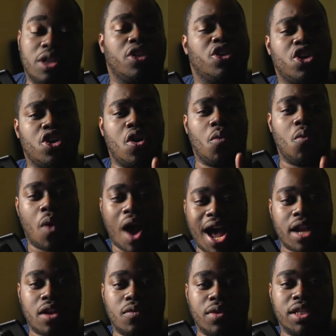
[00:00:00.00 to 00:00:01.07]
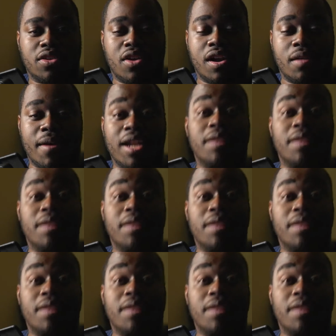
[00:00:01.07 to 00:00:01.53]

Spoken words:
you know why I don't want to talk about it?